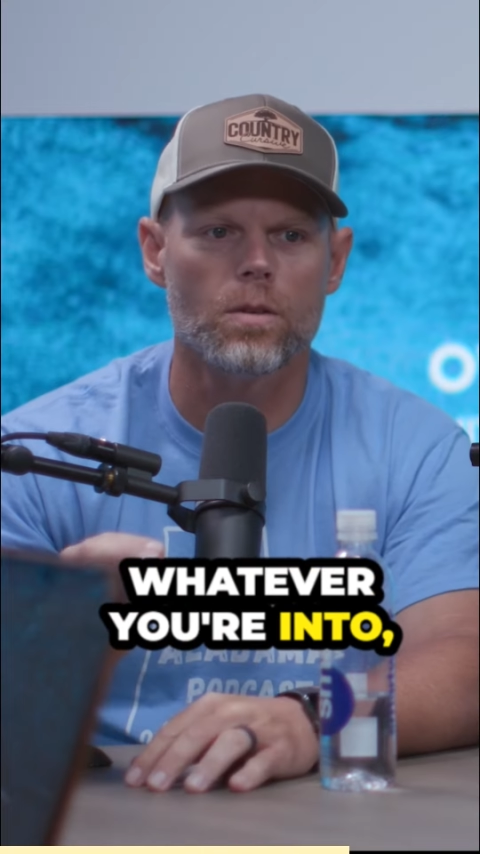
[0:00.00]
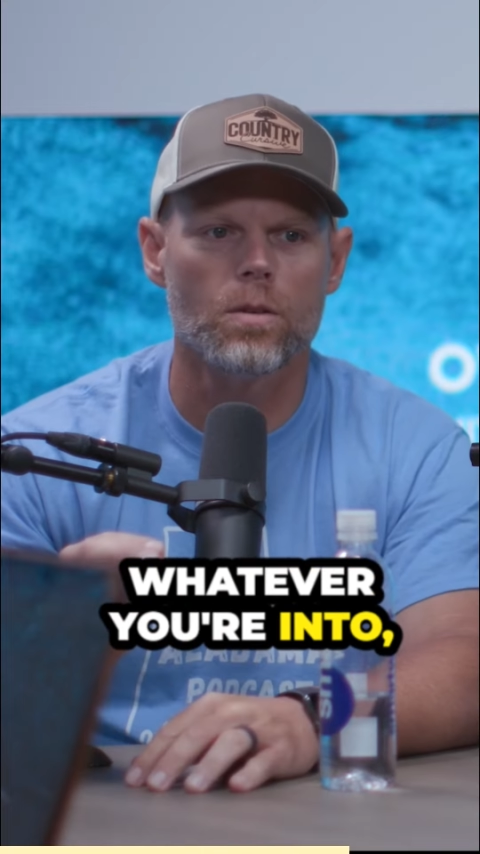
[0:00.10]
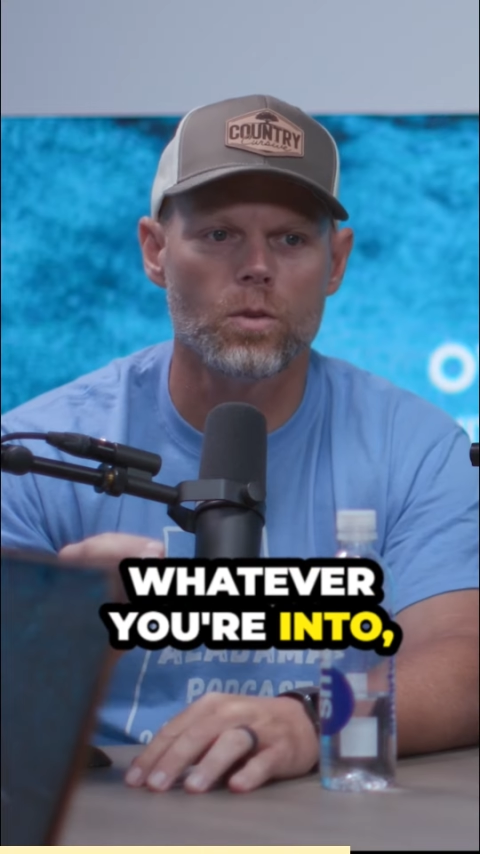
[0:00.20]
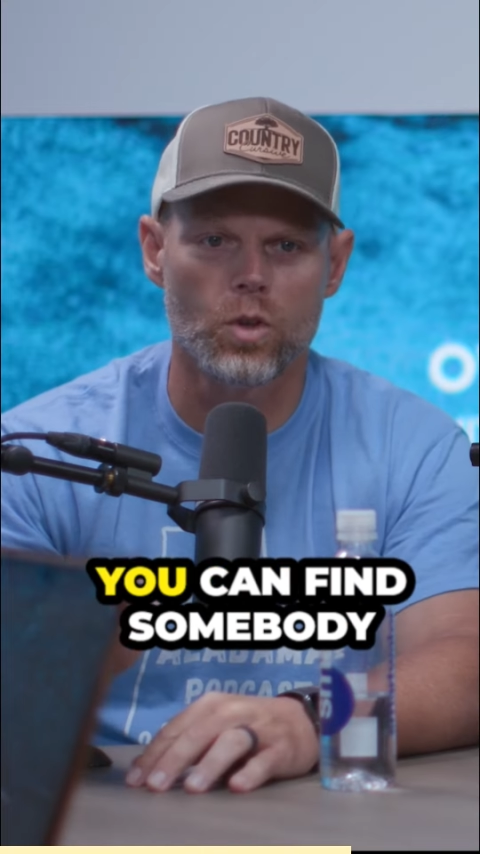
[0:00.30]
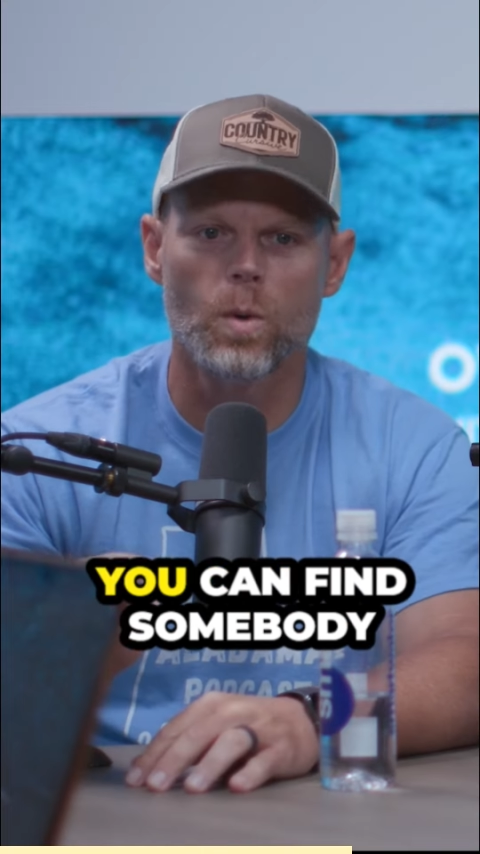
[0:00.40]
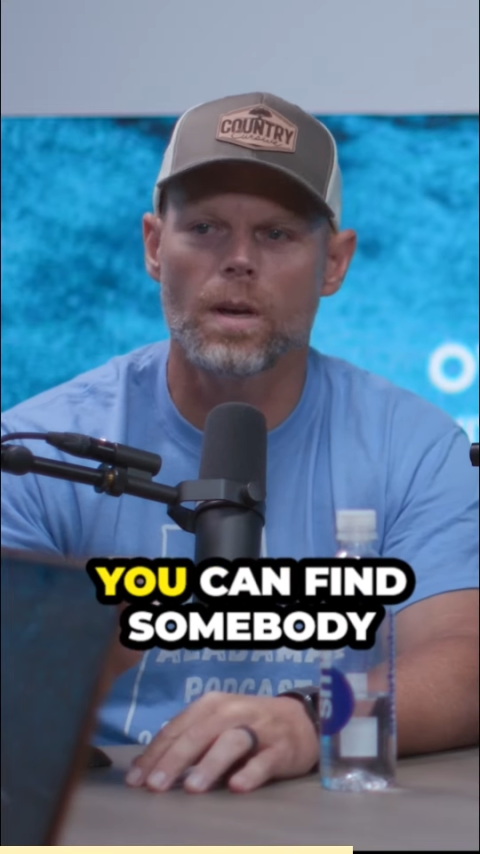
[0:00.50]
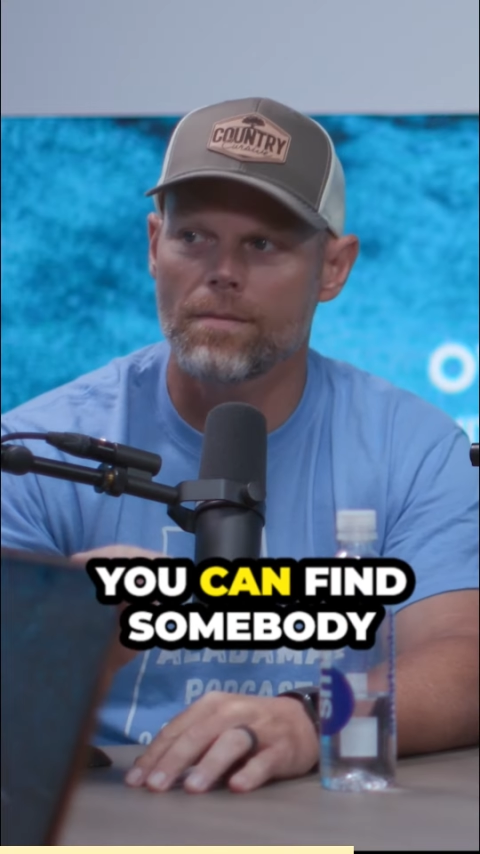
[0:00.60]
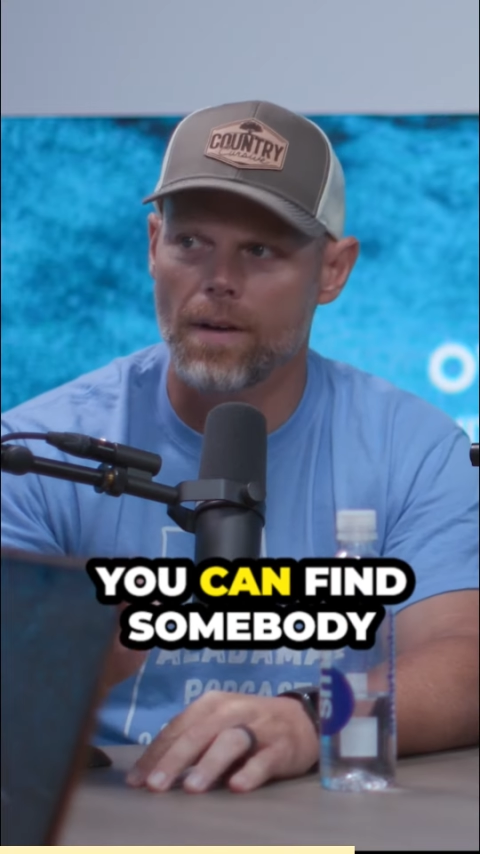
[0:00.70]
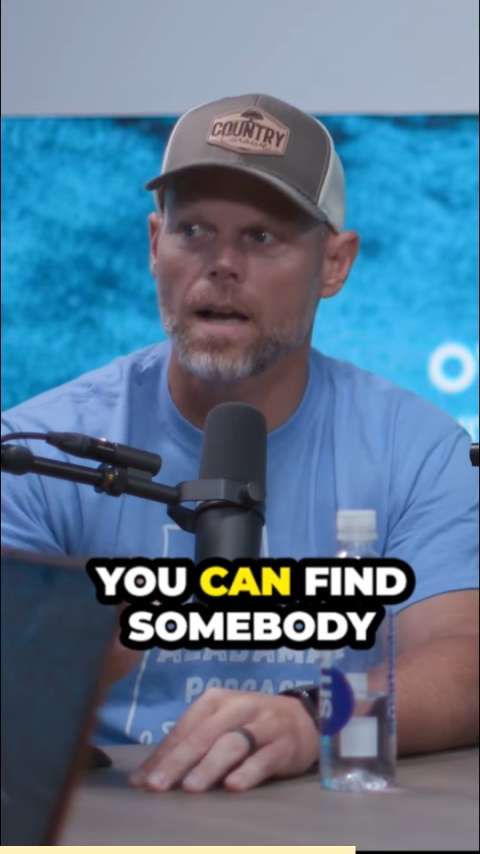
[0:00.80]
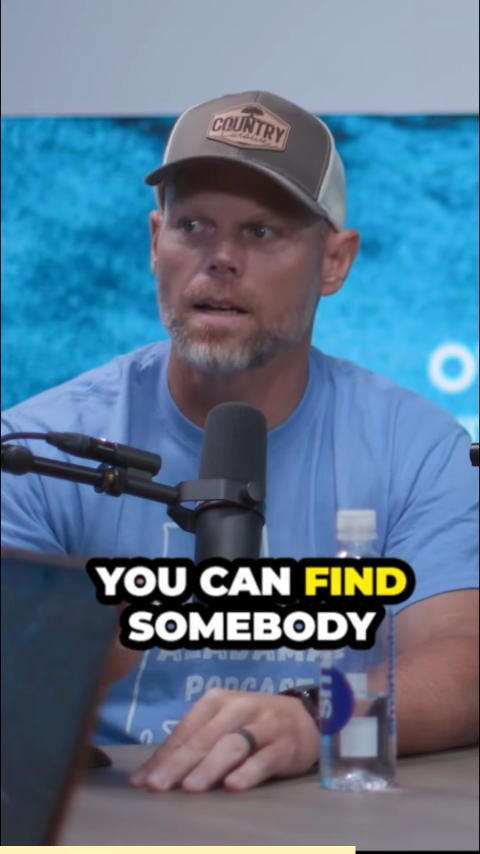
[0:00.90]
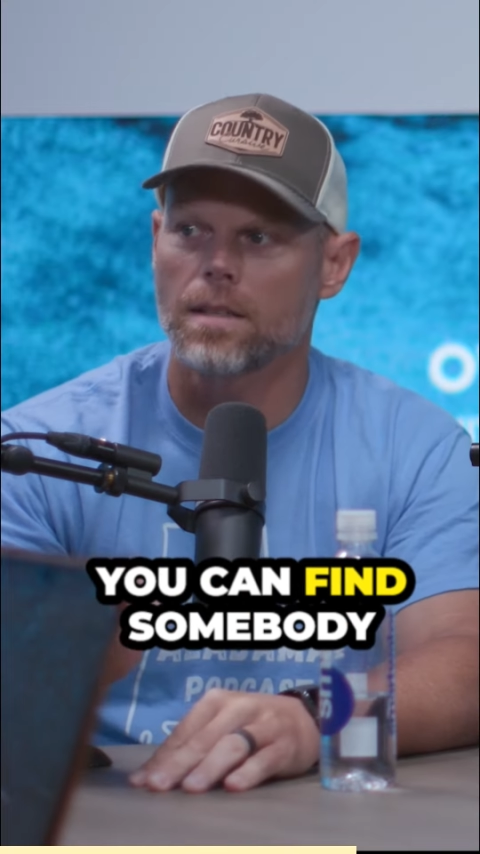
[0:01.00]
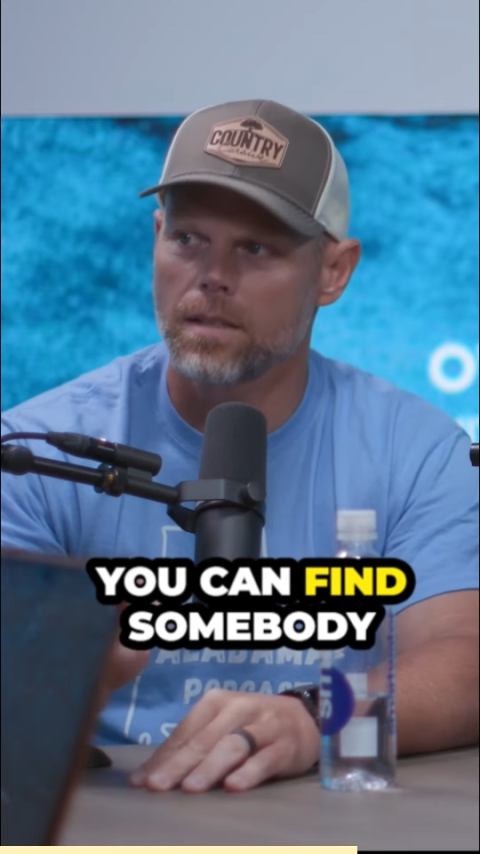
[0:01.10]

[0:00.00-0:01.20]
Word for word: you can find